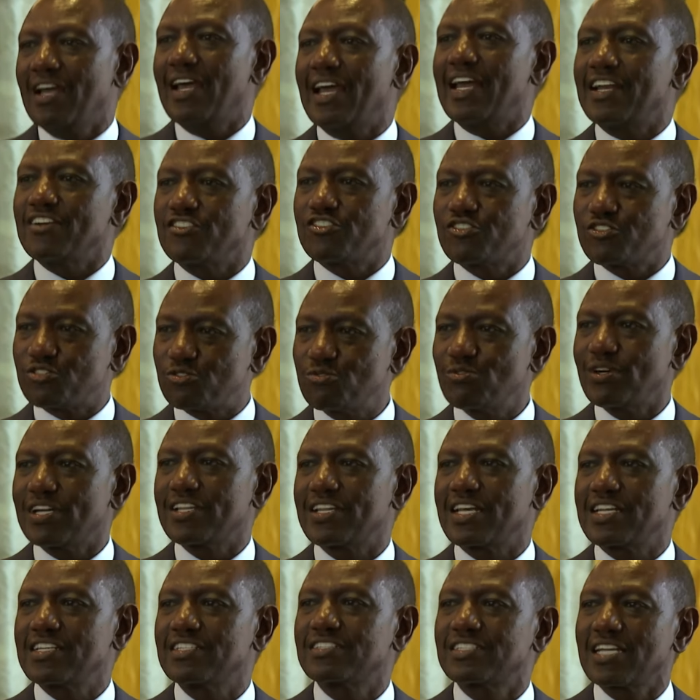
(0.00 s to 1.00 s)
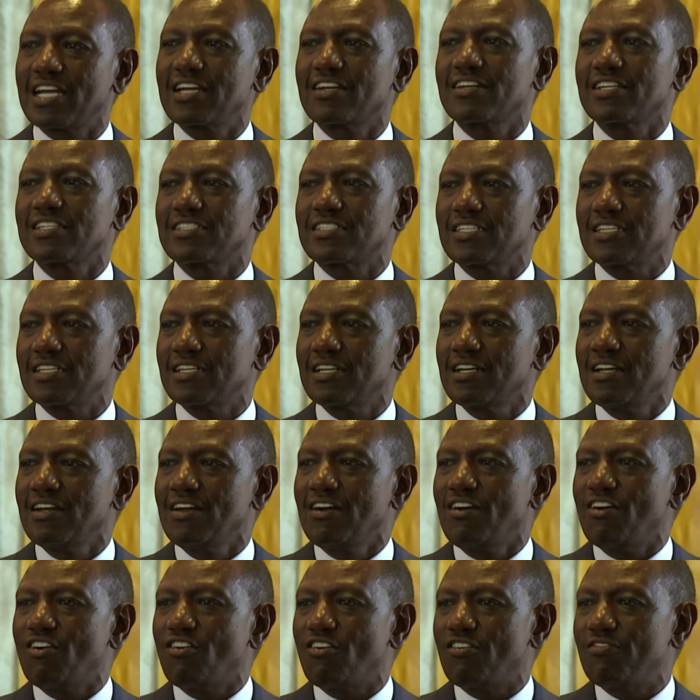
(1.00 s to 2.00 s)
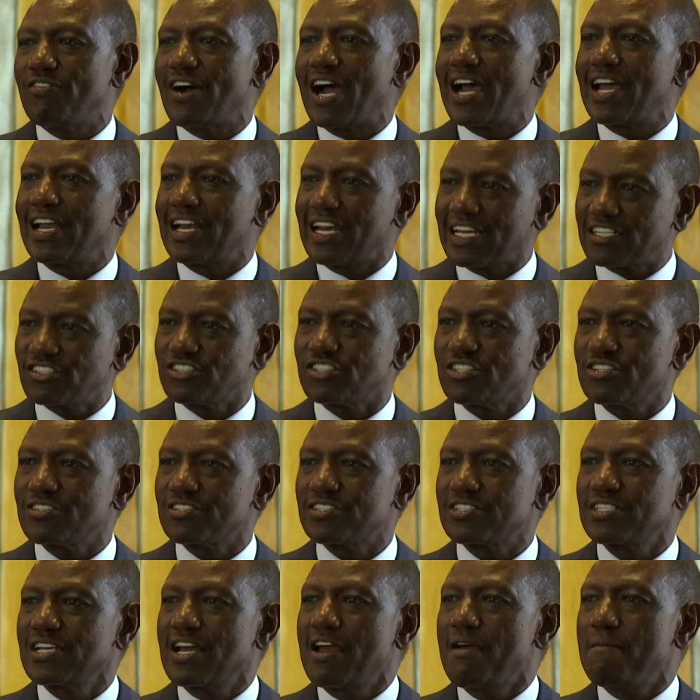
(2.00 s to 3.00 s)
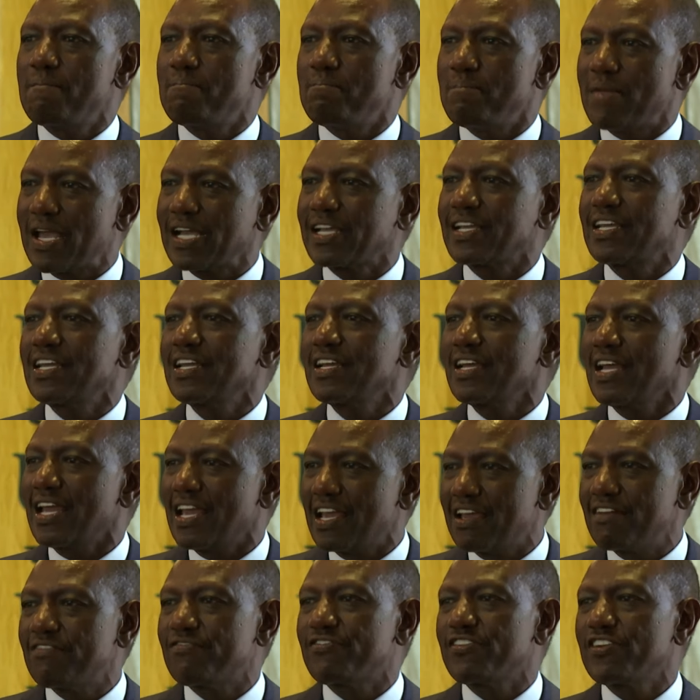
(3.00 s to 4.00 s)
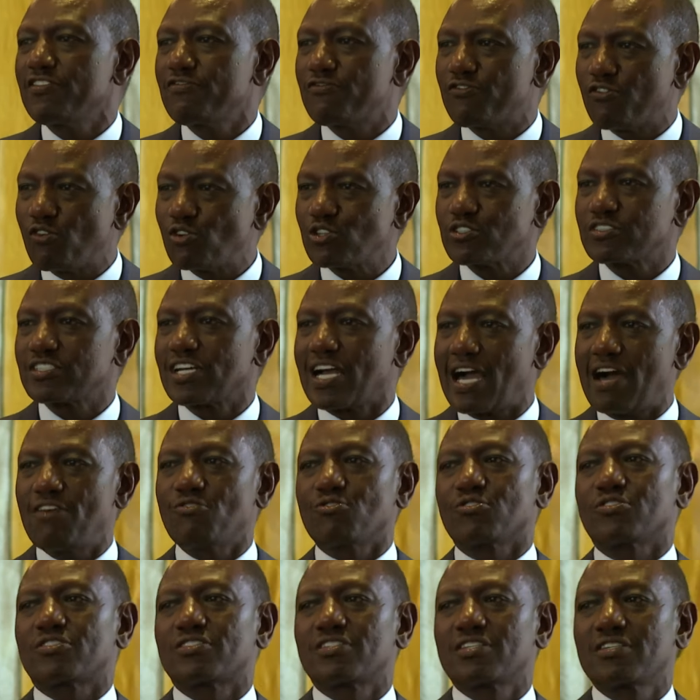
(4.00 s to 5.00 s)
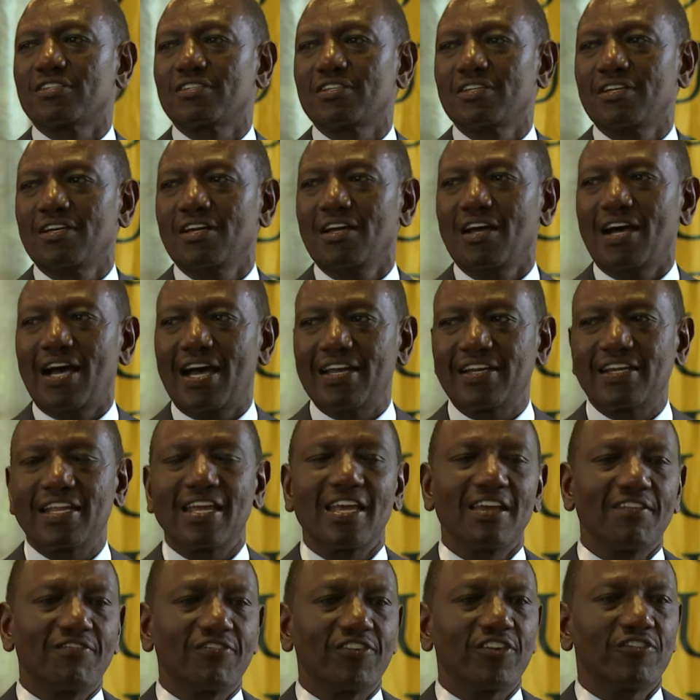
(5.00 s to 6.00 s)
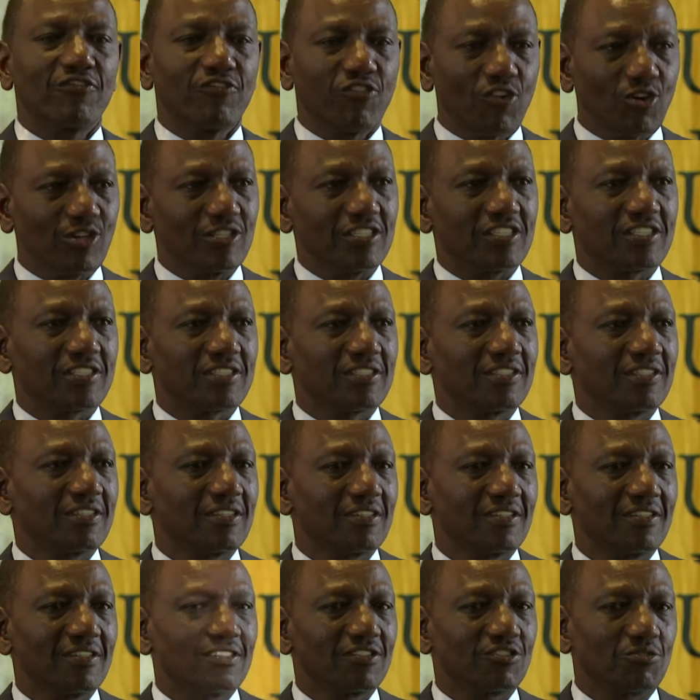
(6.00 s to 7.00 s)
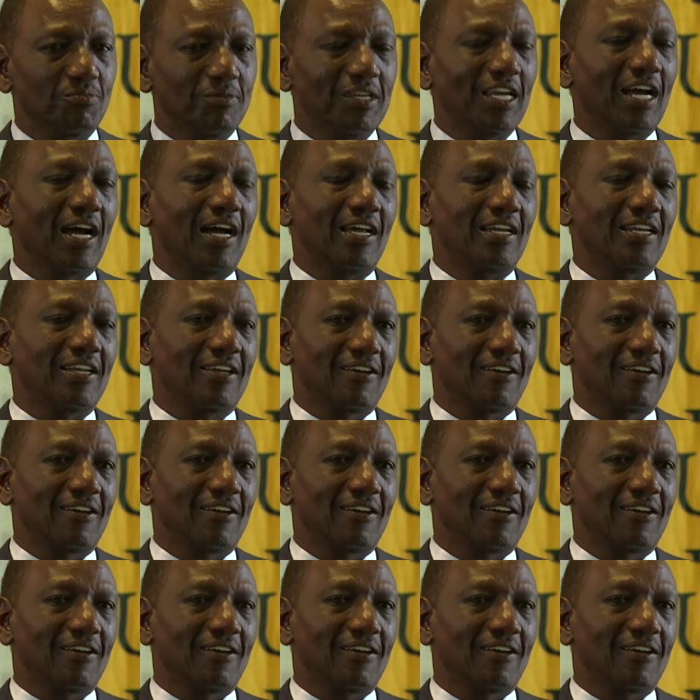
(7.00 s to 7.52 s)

ensure the integrity of our elections, making every vote count and every voice to be heard.